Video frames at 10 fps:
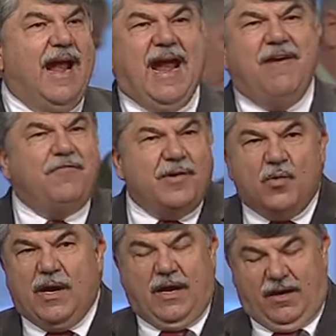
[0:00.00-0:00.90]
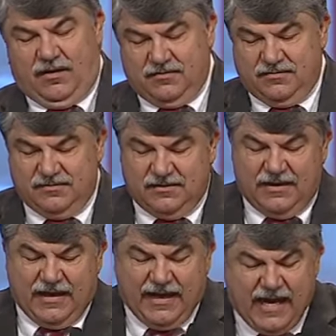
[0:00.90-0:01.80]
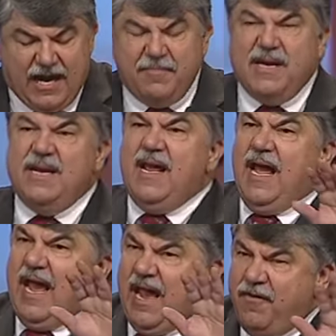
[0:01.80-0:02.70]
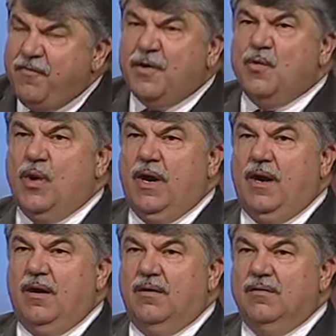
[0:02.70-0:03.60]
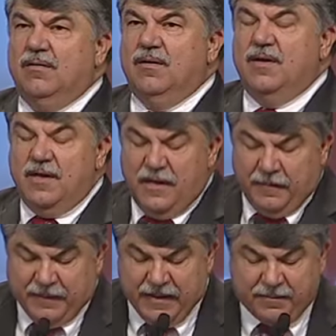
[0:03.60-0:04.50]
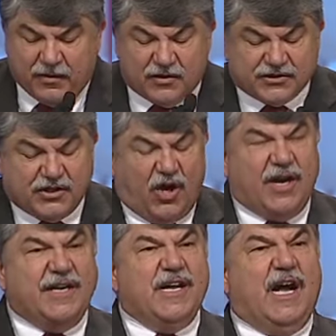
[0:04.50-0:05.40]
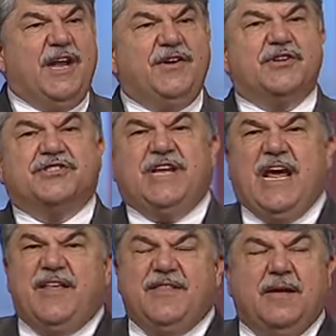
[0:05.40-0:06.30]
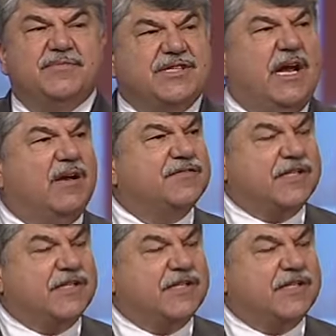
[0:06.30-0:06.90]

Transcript: Everywhere, and I mean everywhere, people are starting to understand themselves